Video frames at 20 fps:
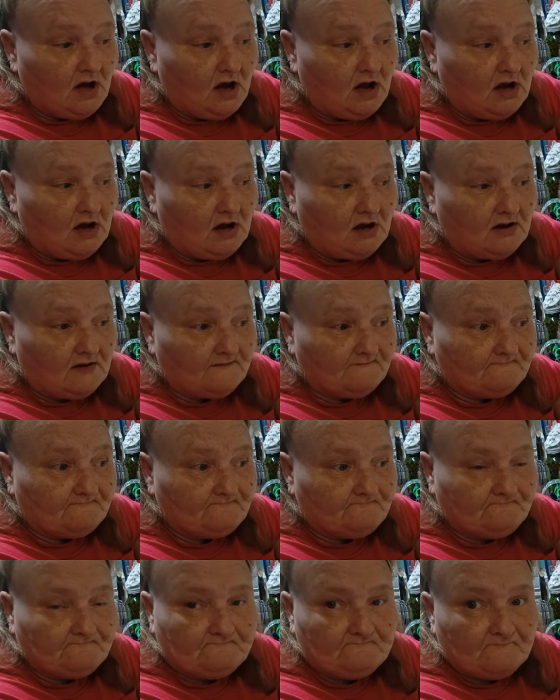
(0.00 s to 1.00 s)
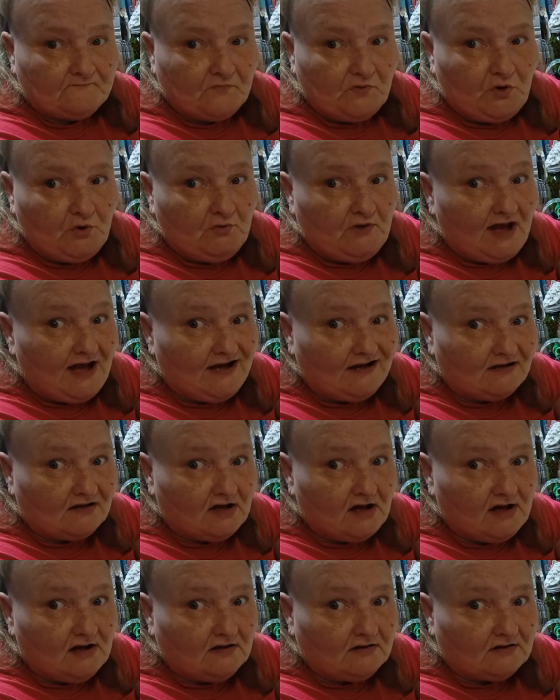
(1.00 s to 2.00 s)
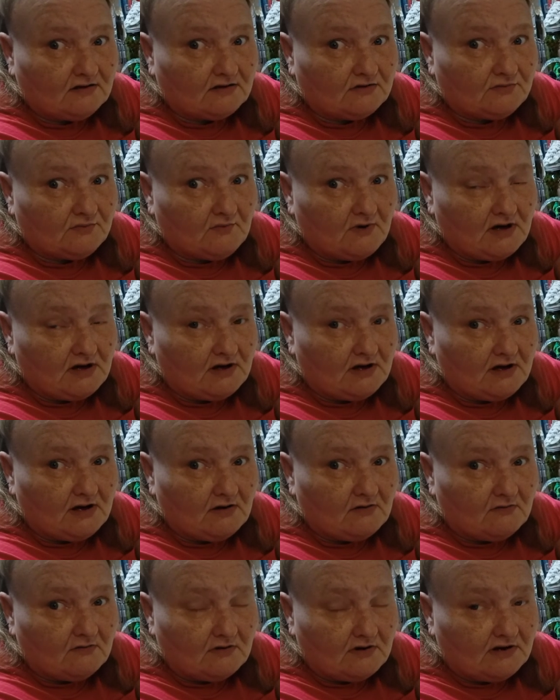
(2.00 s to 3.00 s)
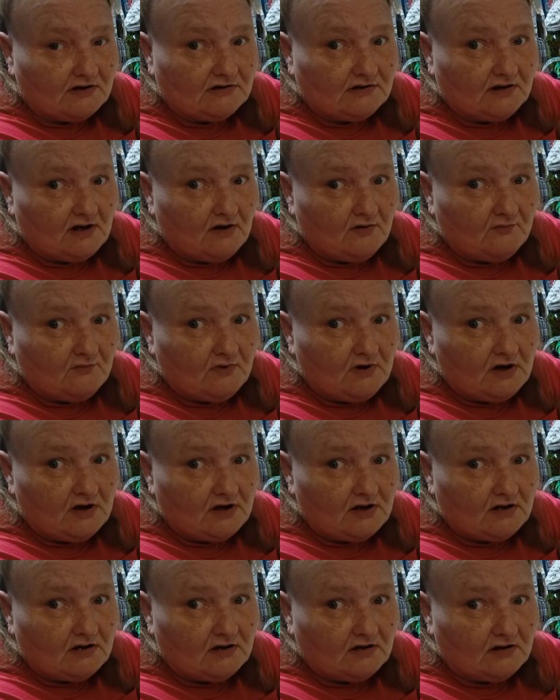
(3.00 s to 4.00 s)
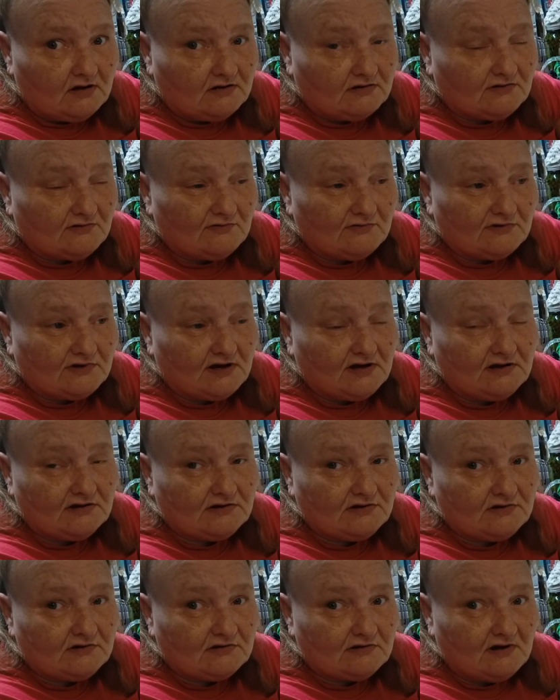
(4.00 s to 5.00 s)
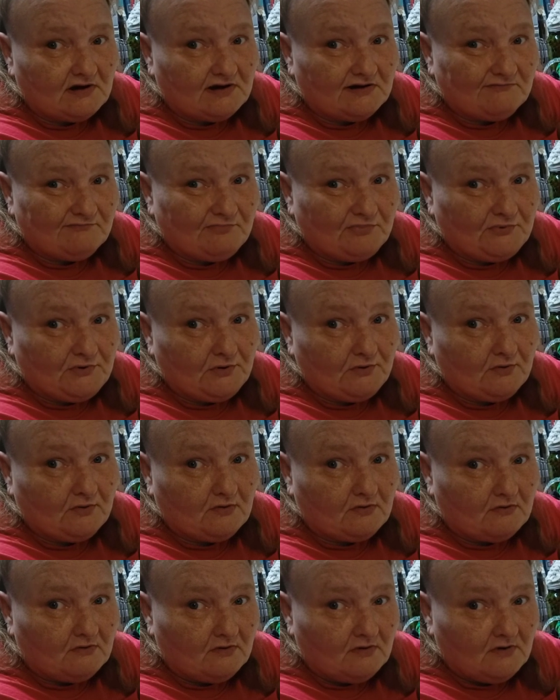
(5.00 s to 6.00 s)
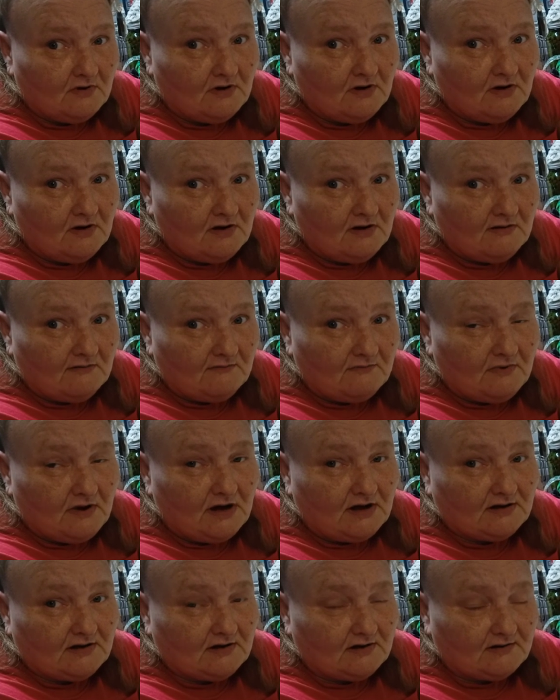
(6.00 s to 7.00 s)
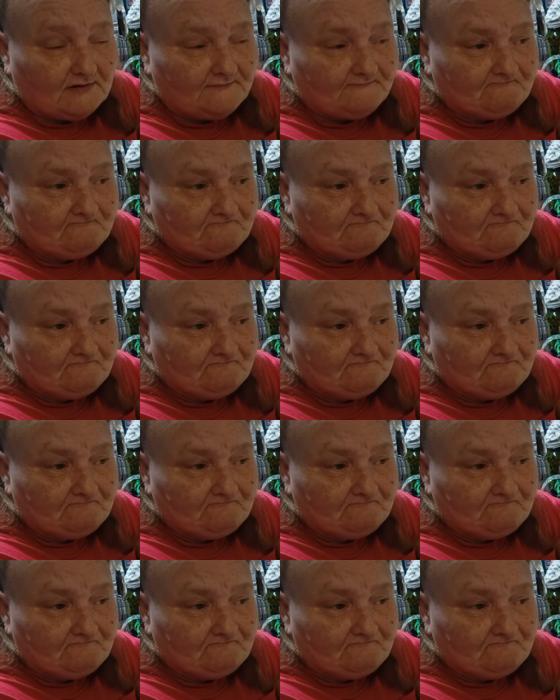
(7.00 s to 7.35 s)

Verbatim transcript: You can't take this right now. It's not ready. It's going to taste just like pure vodka.